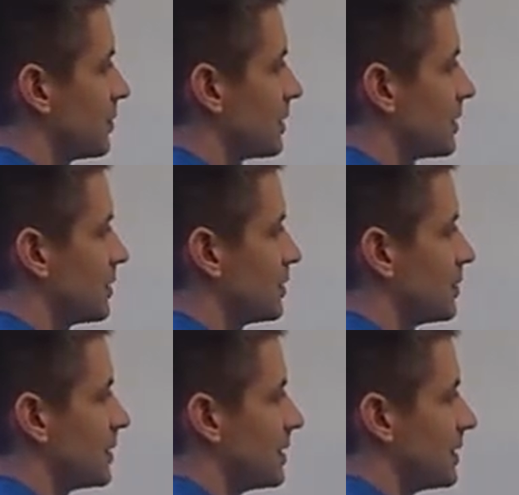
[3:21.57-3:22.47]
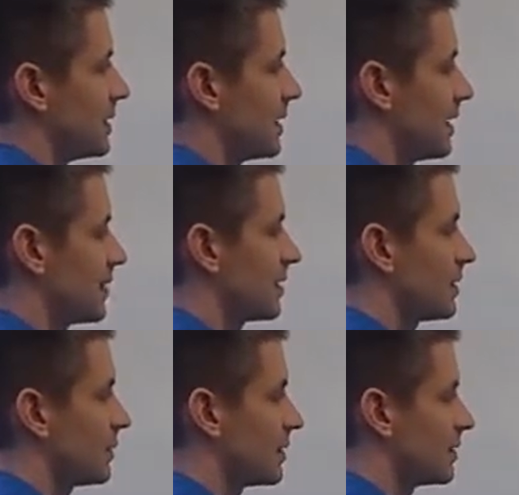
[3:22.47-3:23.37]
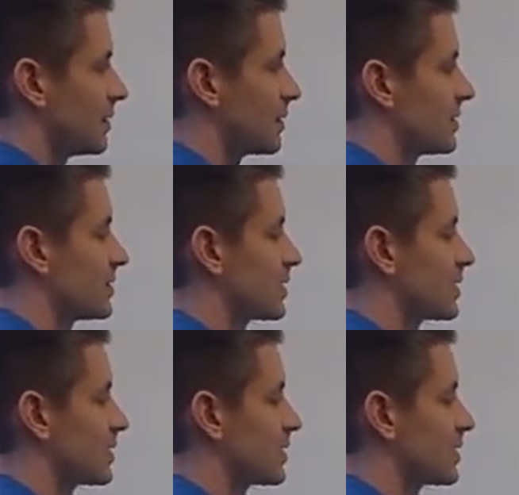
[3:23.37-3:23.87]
And 4 is not long enough to do that.